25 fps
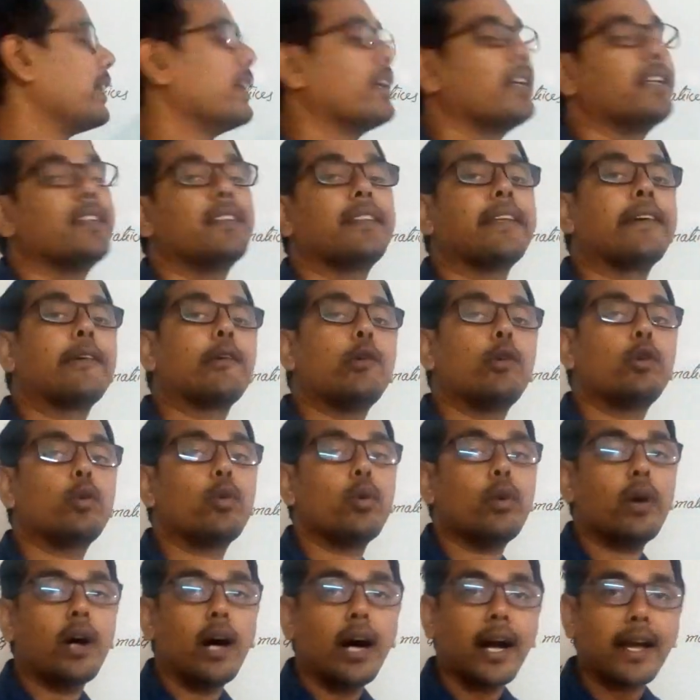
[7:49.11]
is equal
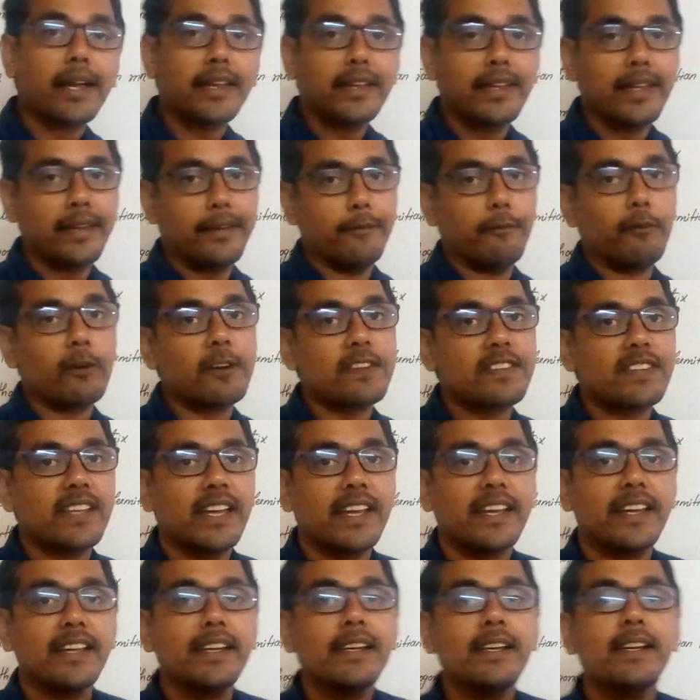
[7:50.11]
to In. What is
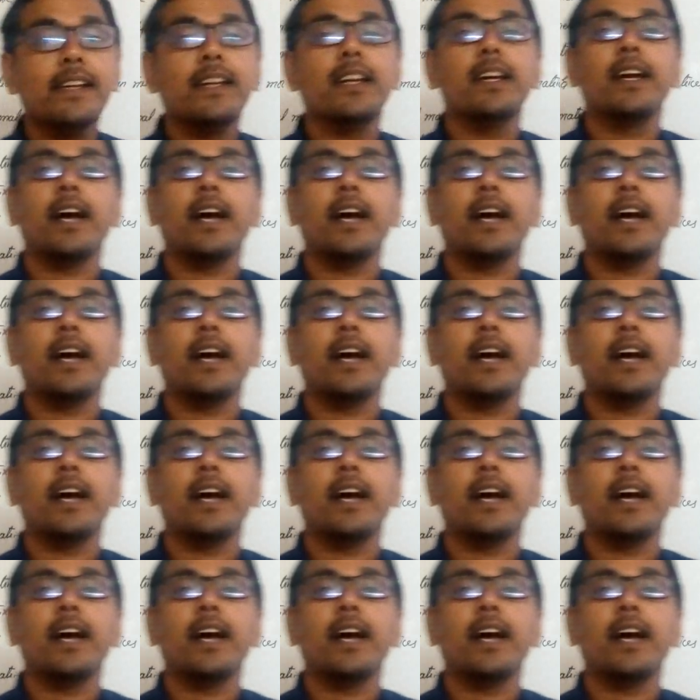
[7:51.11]
In?